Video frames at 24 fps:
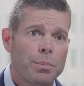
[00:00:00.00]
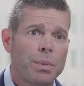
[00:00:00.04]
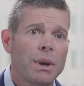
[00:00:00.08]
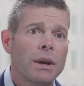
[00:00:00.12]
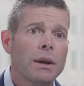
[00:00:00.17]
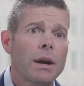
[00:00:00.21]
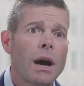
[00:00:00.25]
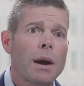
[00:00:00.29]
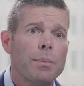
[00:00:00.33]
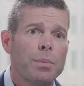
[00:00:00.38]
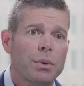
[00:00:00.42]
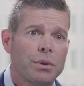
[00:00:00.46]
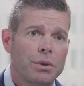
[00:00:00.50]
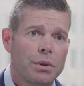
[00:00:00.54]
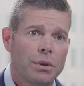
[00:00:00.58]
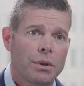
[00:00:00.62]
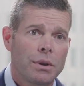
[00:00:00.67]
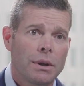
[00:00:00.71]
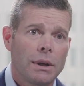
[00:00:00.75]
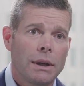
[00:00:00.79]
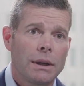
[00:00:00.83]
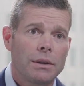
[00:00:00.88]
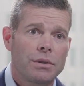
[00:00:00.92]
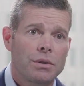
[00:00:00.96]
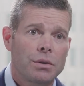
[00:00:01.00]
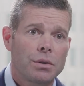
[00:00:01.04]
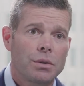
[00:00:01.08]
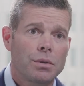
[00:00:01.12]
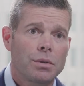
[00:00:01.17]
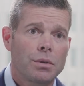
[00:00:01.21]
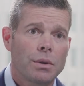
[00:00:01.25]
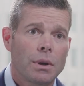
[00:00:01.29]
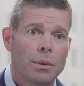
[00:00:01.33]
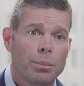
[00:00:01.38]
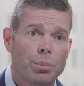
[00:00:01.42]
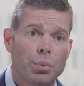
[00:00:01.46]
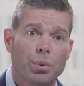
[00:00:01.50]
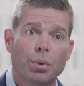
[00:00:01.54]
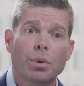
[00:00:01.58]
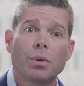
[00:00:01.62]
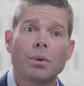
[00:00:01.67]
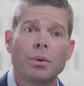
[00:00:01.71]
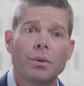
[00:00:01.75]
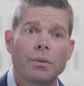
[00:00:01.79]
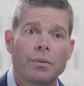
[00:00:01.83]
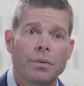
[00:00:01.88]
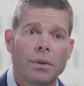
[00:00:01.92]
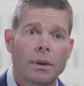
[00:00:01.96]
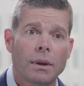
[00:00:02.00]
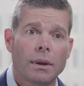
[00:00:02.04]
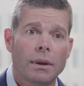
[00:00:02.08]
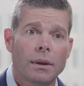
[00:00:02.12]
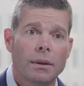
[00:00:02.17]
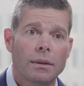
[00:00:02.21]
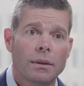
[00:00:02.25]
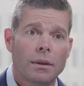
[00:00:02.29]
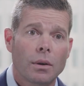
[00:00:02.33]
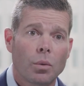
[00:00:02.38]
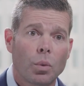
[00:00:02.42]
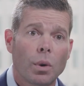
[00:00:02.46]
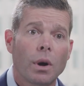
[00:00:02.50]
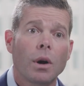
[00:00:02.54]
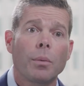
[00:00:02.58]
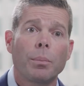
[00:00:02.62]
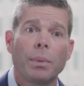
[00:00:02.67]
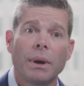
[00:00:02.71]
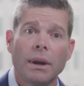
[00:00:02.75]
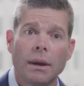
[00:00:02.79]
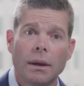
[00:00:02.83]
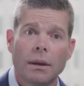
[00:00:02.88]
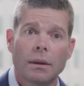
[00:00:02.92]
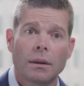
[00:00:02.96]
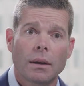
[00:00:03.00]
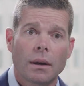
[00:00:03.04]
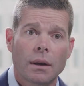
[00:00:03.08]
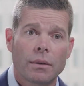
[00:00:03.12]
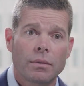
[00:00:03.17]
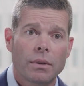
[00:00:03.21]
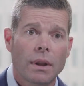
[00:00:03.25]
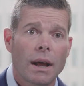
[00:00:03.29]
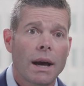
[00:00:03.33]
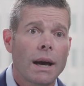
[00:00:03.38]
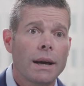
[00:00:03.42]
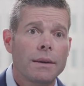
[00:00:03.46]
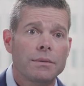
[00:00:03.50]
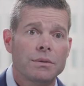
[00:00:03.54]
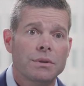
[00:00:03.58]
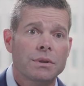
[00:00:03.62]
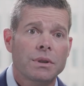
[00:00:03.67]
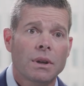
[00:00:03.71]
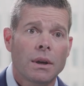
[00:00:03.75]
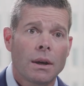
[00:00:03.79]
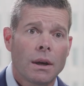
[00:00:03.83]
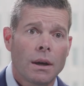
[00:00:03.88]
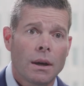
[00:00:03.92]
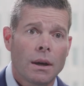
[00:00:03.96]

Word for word: a big opportunity to improve the, the well-being of lives